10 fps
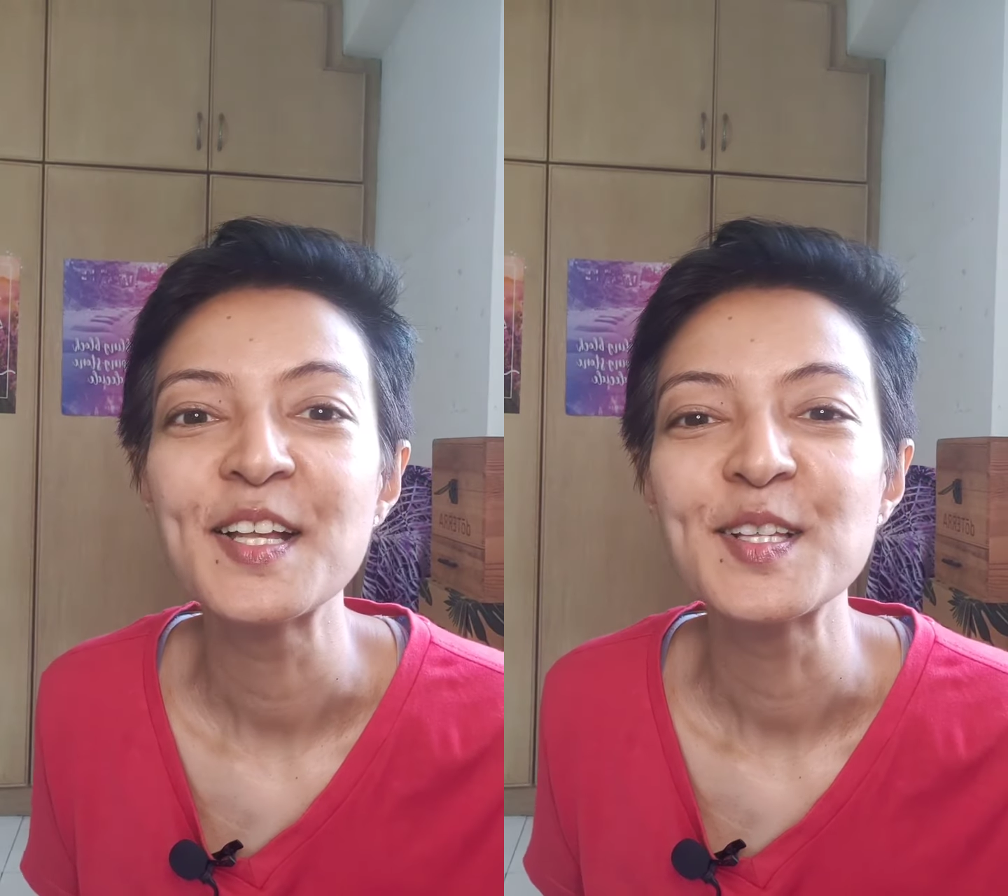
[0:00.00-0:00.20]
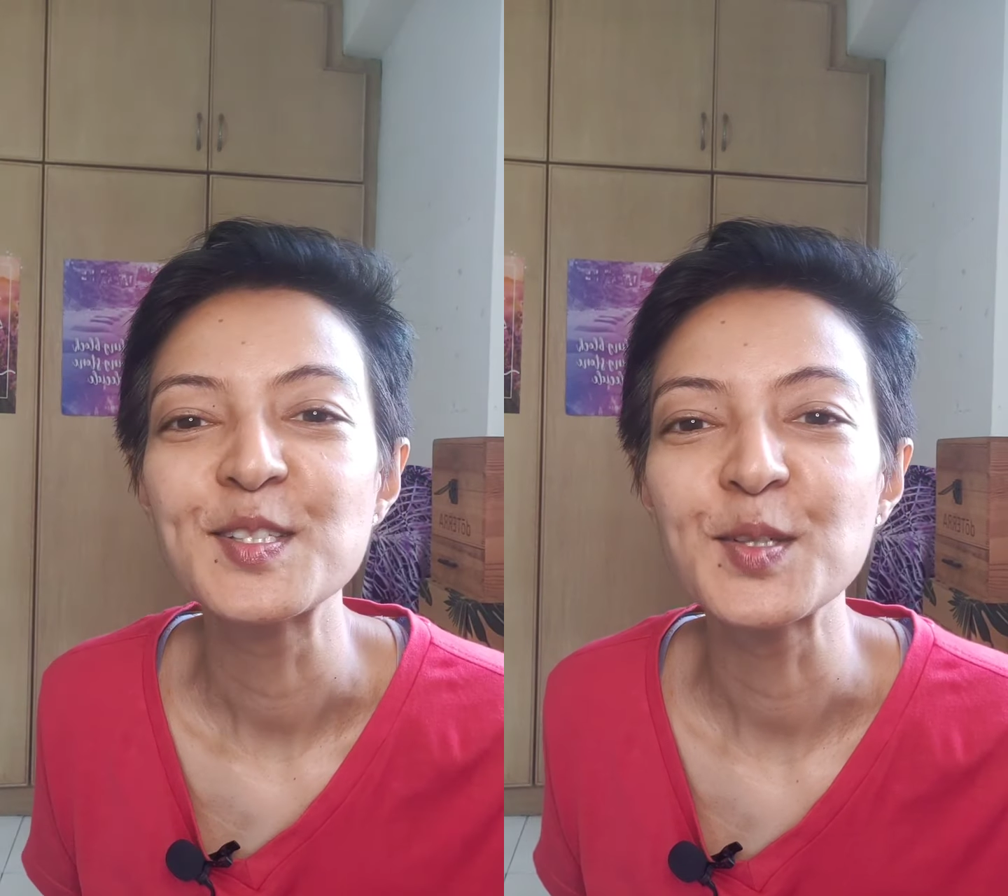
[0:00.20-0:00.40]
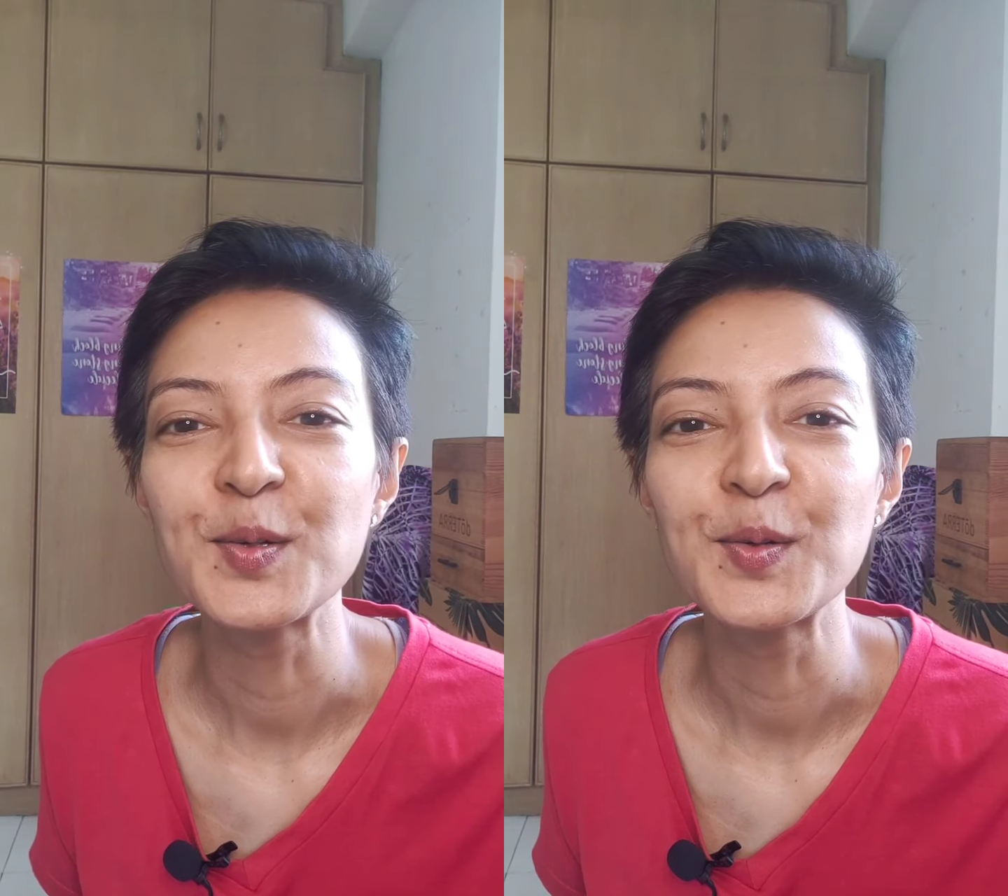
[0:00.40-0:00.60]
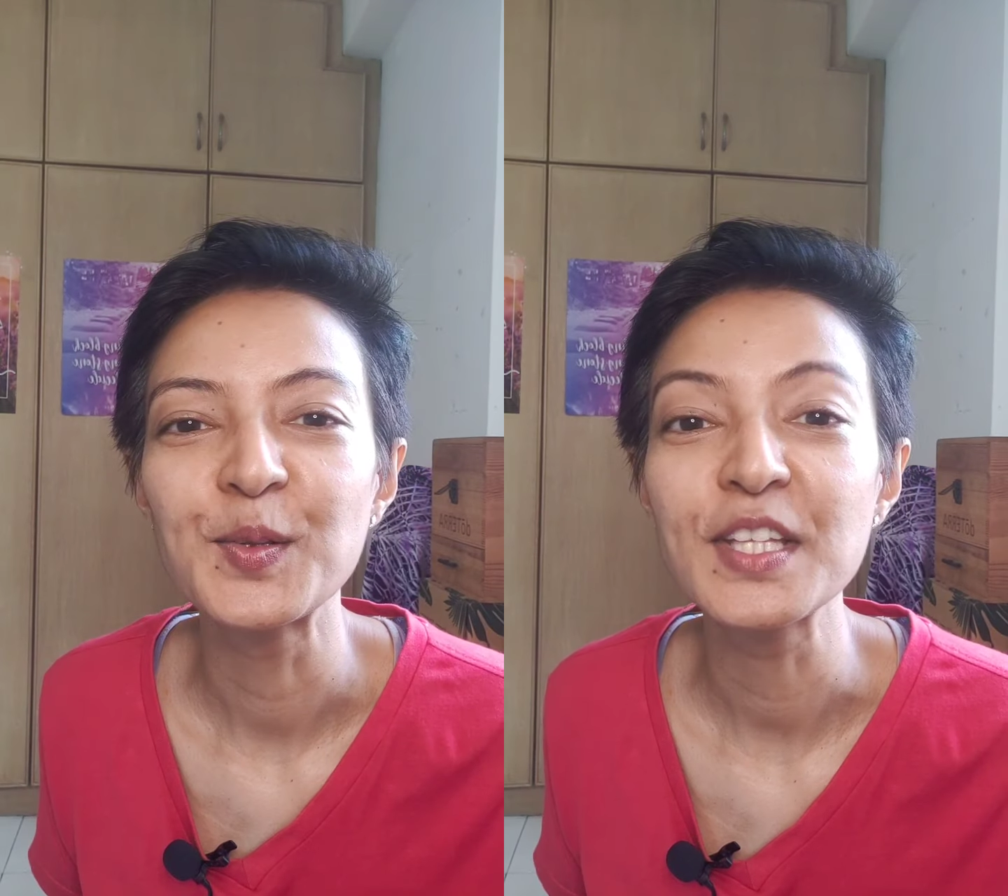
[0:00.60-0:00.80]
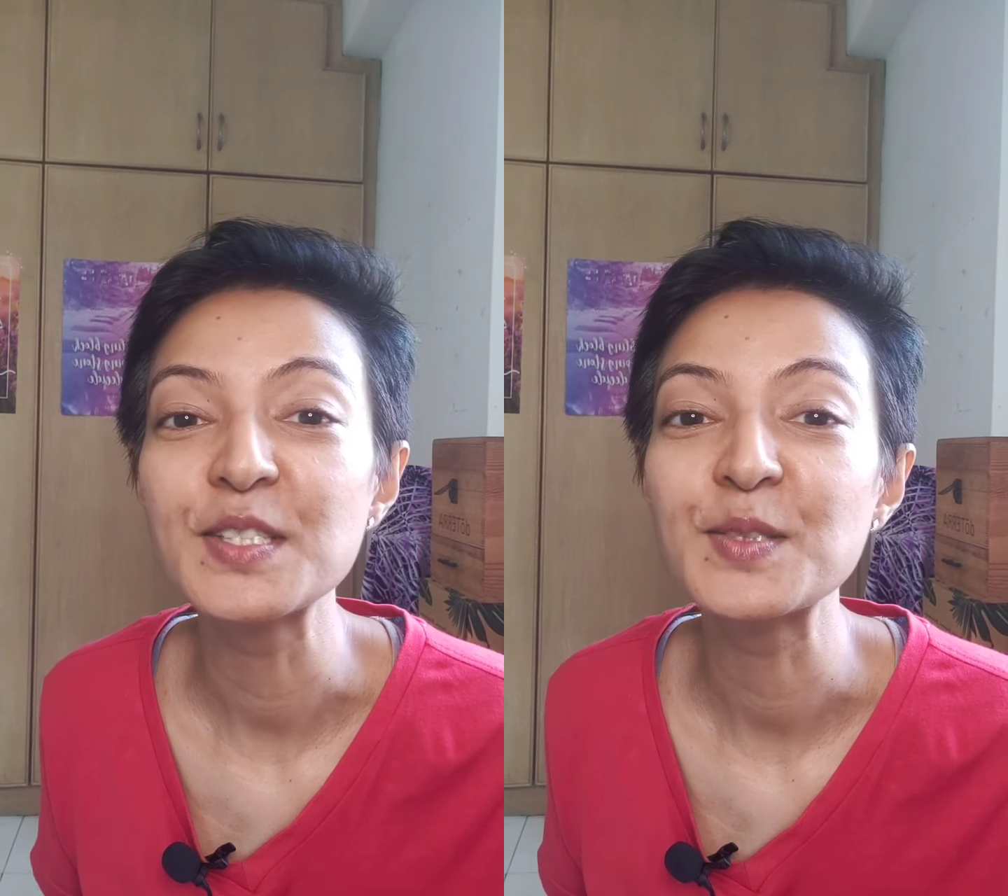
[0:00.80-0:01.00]
So
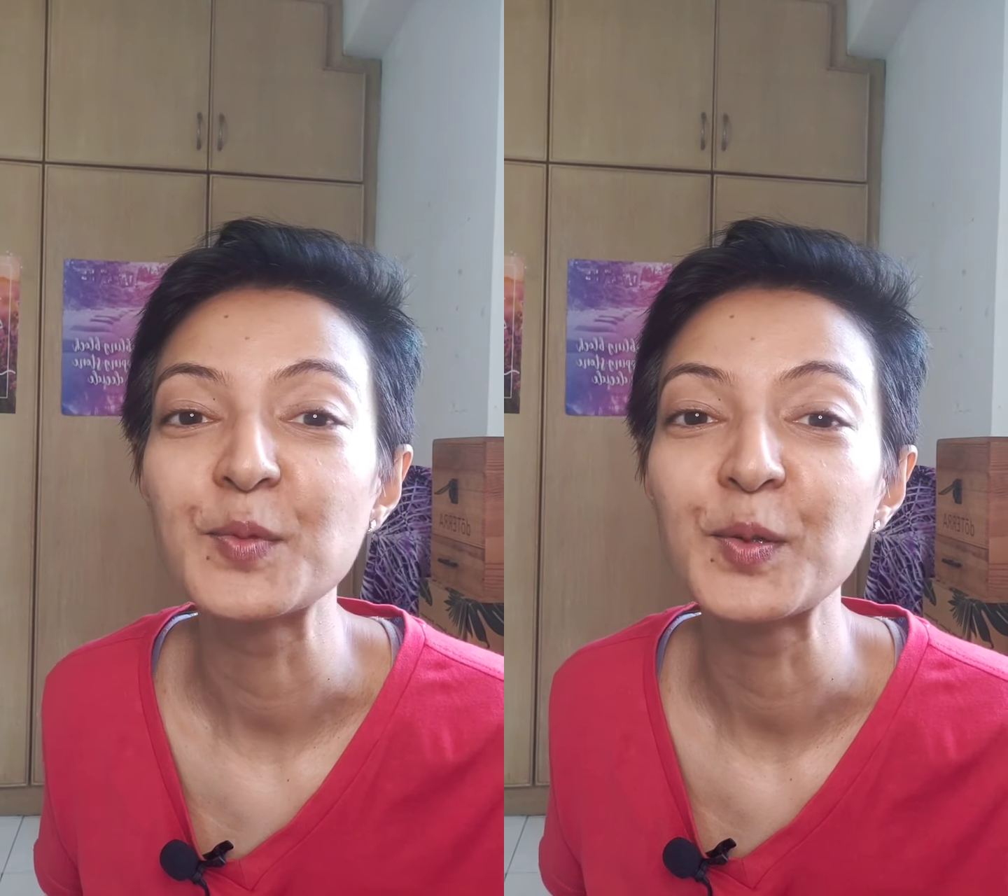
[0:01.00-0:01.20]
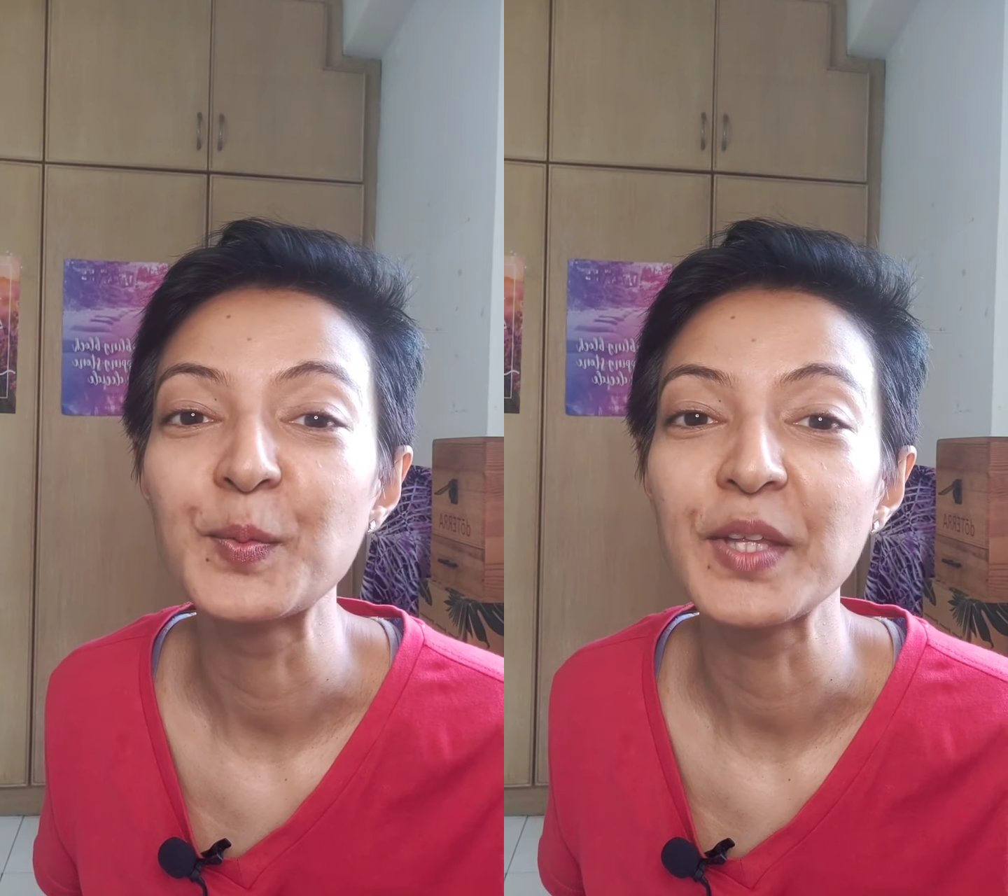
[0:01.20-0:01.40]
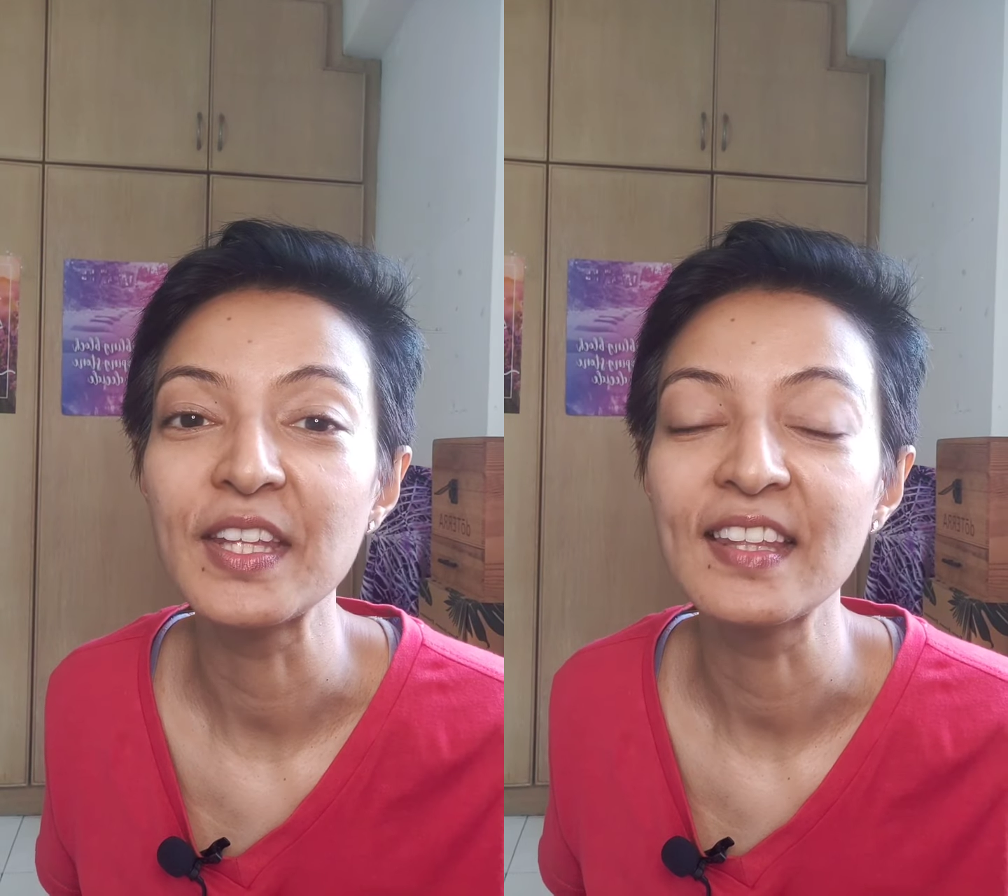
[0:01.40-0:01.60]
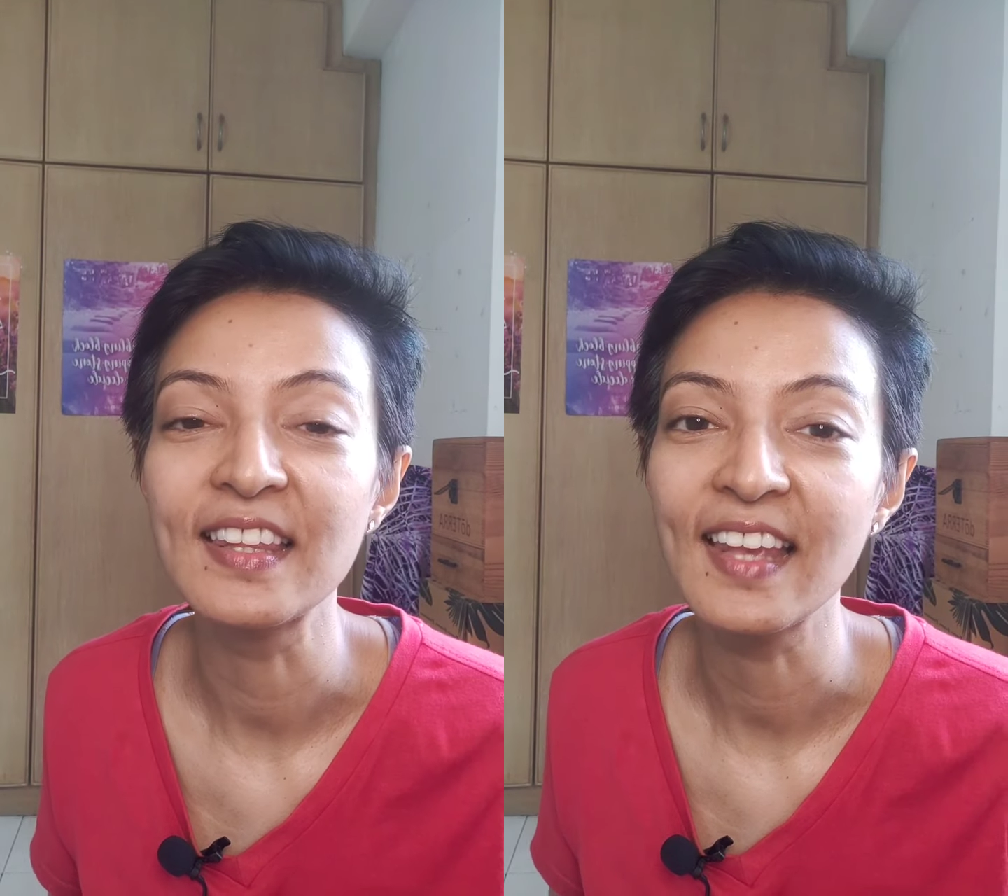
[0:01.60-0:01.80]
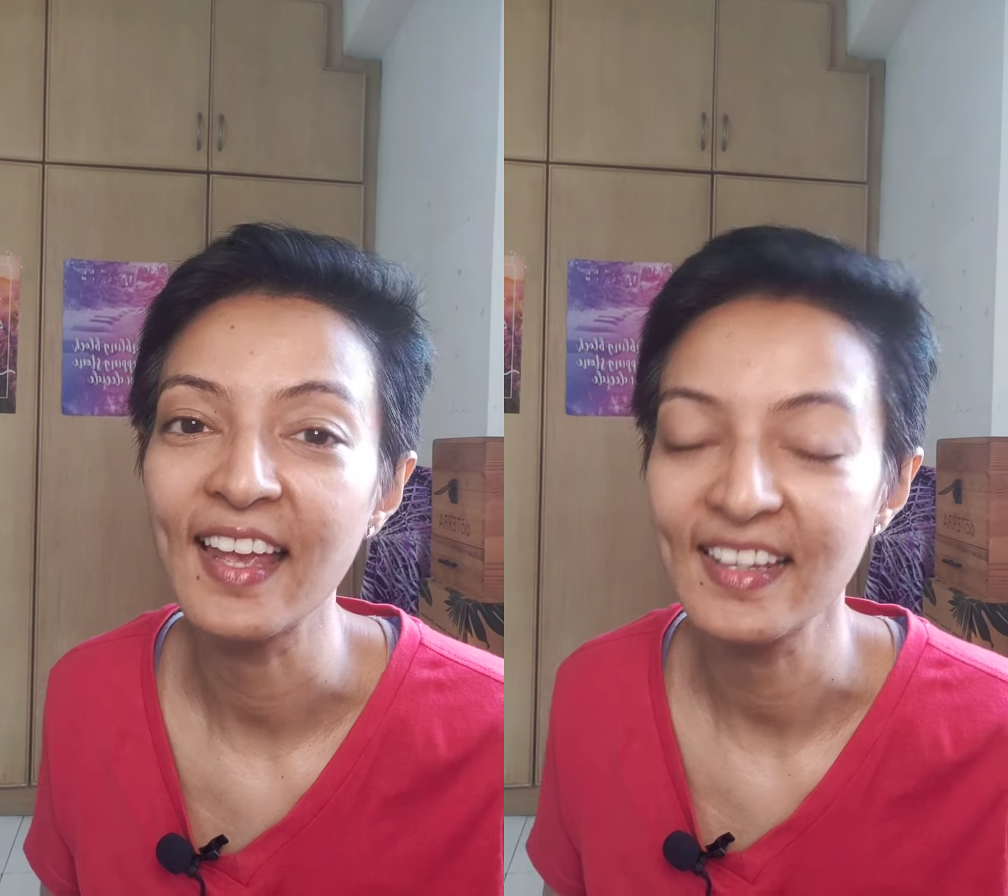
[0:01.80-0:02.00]
this will be
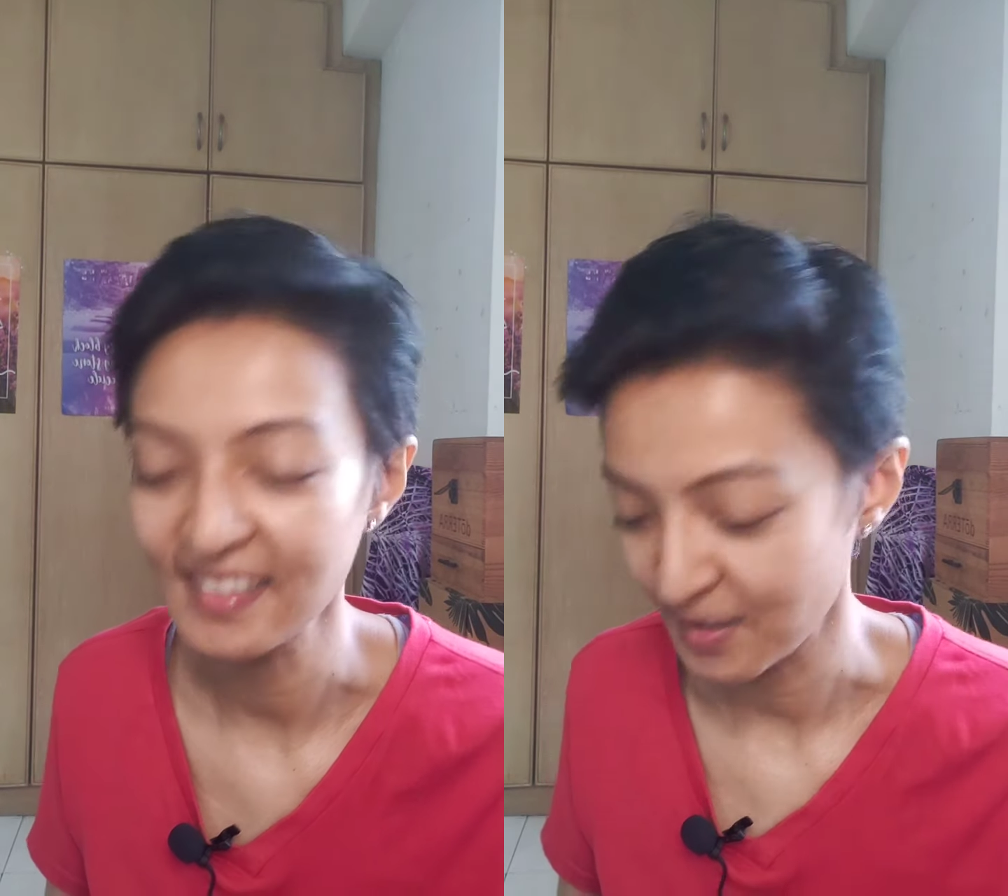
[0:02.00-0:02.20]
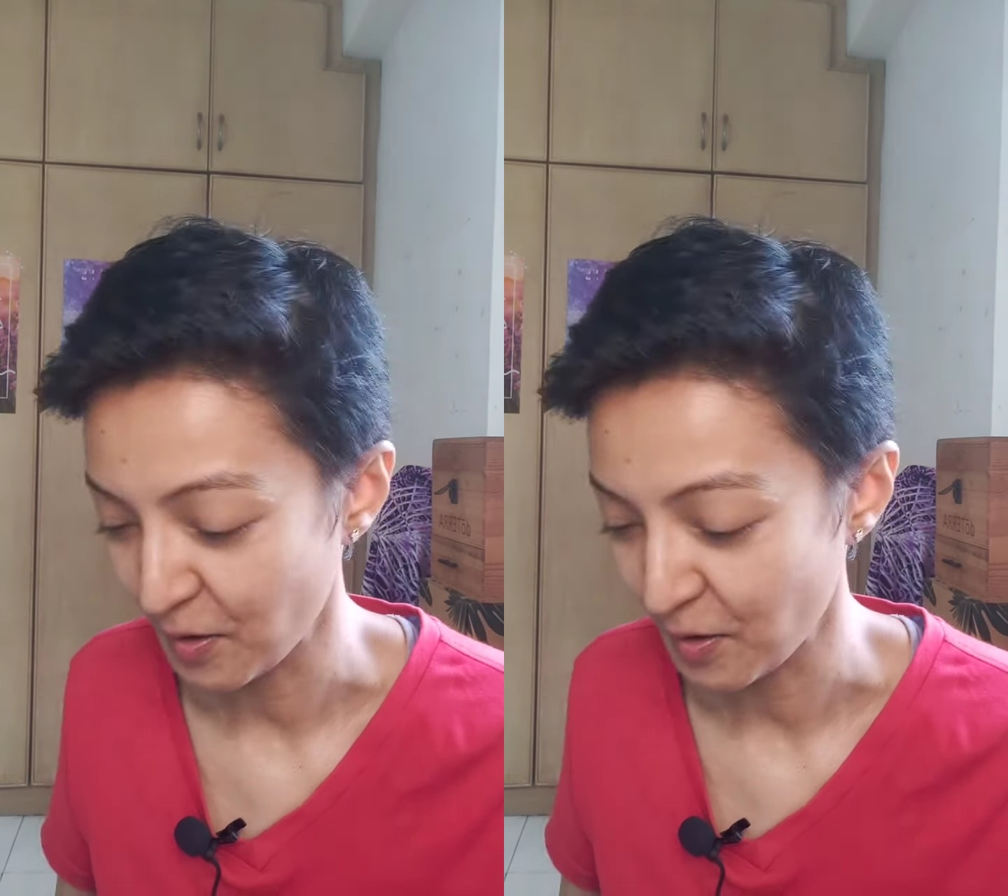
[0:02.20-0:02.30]
the end